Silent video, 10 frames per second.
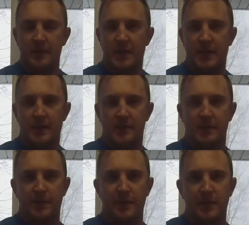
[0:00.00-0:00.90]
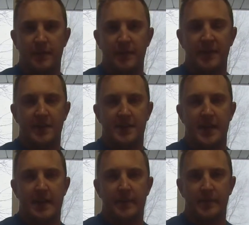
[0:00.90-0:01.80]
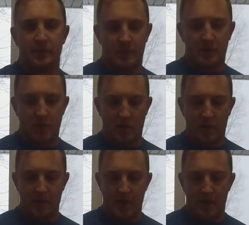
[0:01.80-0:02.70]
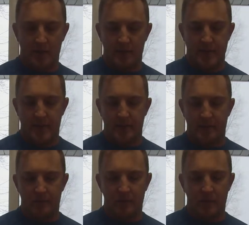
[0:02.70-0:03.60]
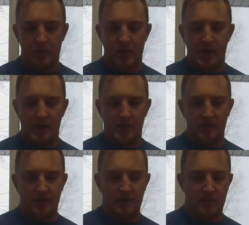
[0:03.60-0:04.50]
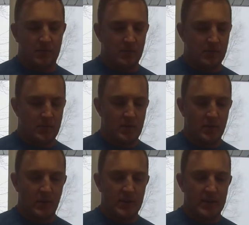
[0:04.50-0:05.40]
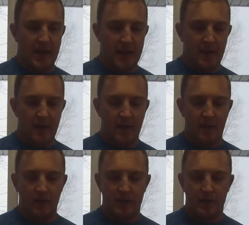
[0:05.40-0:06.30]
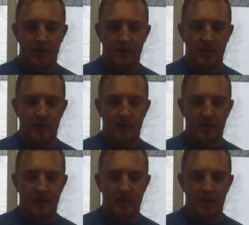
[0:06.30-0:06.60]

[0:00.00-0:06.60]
There's a few different things that happen to a Spro frog that cause you to retire it early.